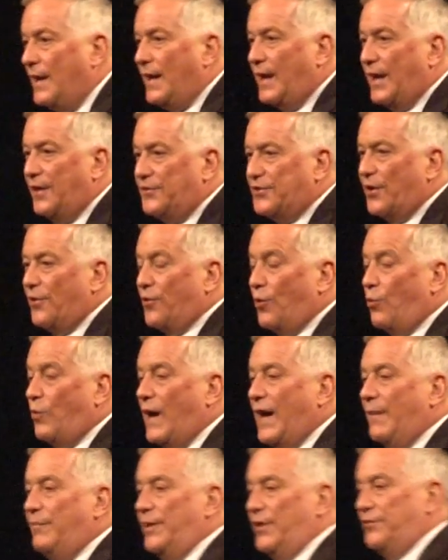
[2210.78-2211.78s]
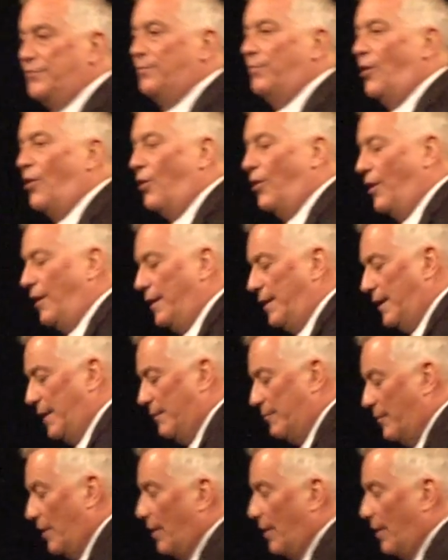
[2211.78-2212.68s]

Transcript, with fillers: And so the web is born, and